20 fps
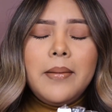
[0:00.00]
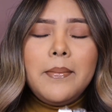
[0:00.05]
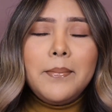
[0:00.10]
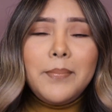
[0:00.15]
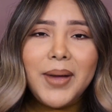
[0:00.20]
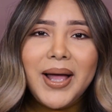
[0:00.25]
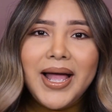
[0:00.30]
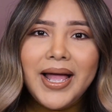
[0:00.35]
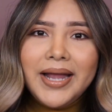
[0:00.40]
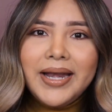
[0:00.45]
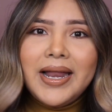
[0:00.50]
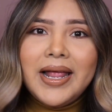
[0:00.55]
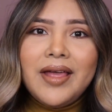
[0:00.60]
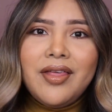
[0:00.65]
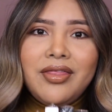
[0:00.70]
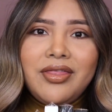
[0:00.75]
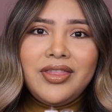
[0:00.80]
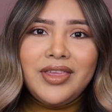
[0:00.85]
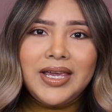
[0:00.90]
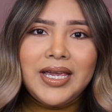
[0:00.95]
but
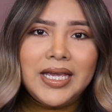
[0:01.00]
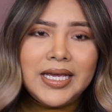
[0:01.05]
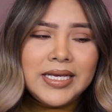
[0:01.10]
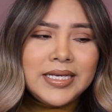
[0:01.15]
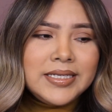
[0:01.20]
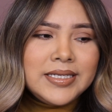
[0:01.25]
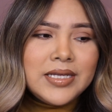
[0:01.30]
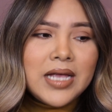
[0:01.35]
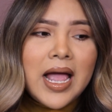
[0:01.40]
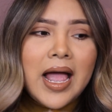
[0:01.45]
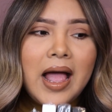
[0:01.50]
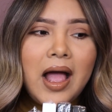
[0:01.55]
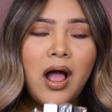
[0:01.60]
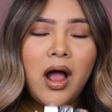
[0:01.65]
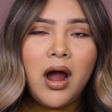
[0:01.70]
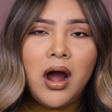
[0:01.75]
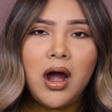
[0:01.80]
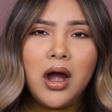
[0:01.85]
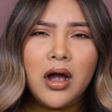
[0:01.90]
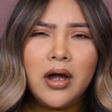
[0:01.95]
these
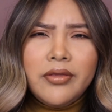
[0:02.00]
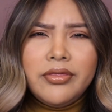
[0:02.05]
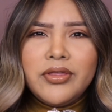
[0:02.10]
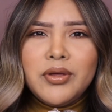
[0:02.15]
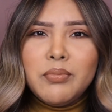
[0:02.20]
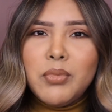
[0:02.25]
are the